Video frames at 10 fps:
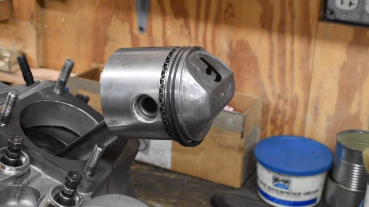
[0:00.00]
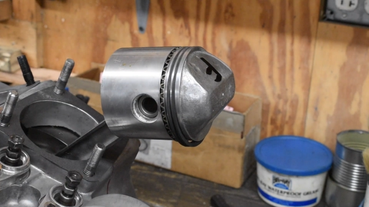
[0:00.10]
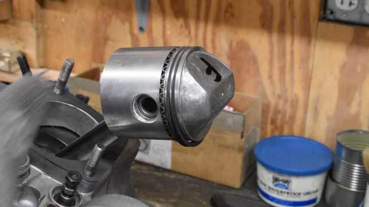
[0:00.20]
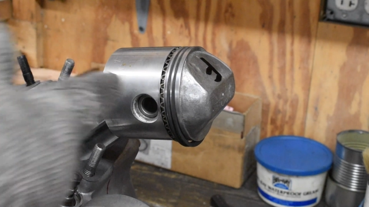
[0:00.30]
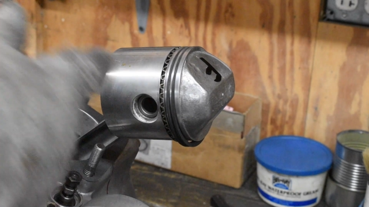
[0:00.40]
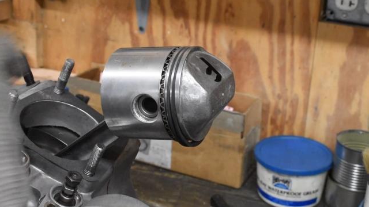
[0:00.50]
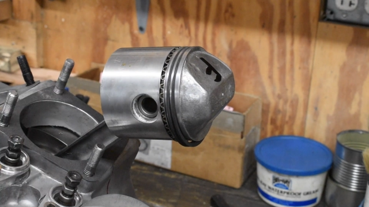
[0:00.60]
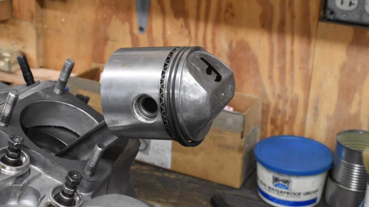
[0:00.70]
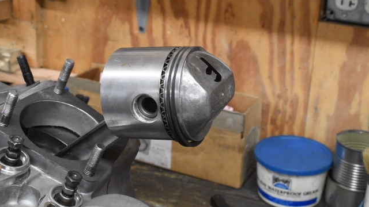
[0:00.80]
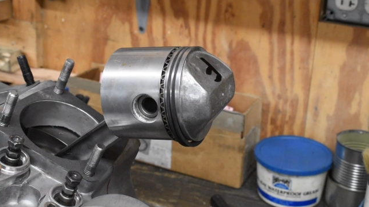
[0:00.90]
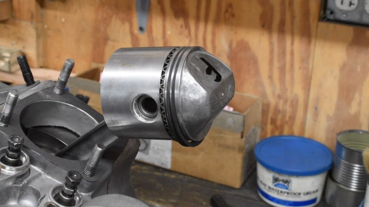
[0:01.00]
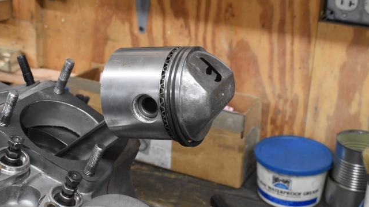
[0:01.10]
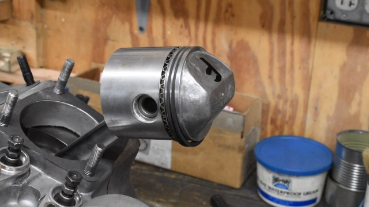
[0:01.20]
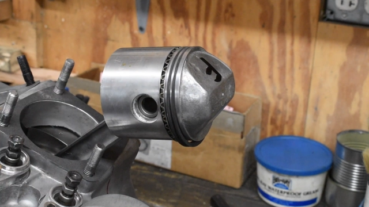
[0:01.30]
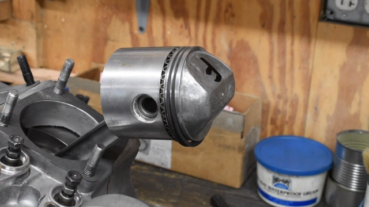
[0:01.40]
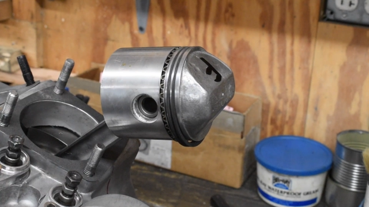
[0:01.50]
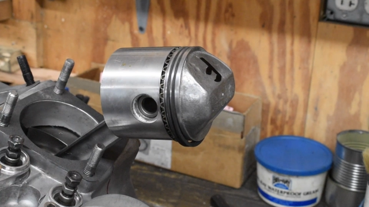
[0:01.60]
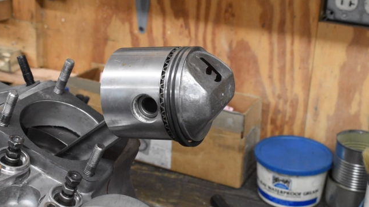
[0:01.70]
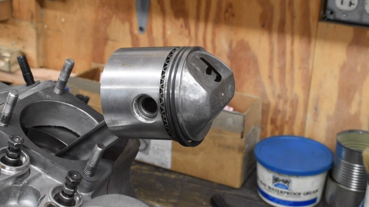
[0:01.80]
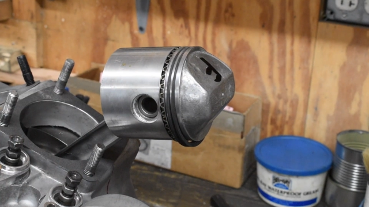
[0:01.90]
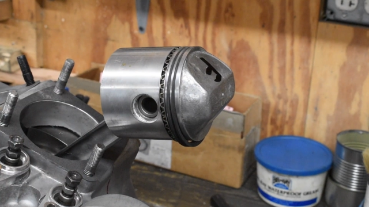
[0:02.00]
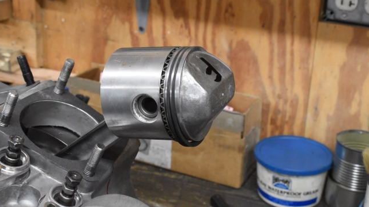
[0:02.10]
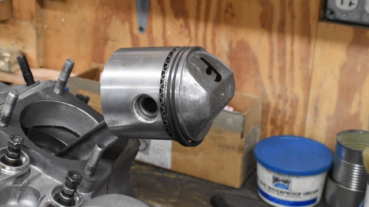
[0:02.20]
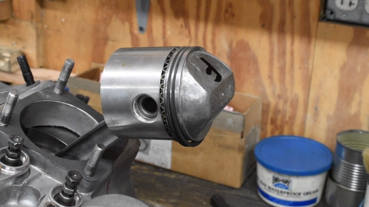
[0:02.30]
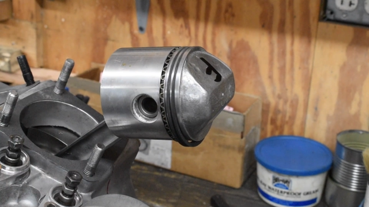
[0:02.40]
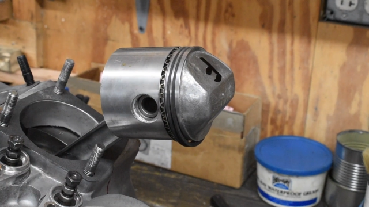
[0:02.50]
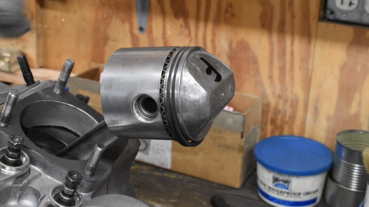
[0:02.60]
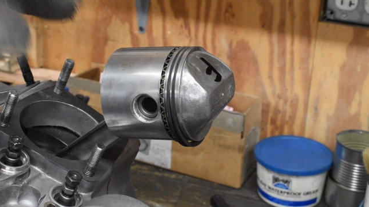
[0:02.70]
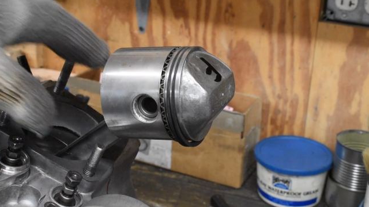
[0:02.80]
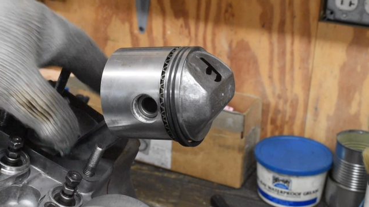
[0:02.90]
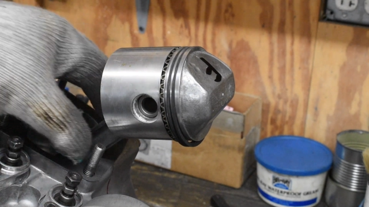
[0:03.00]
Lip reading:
No face is visible, so there are no lips to read.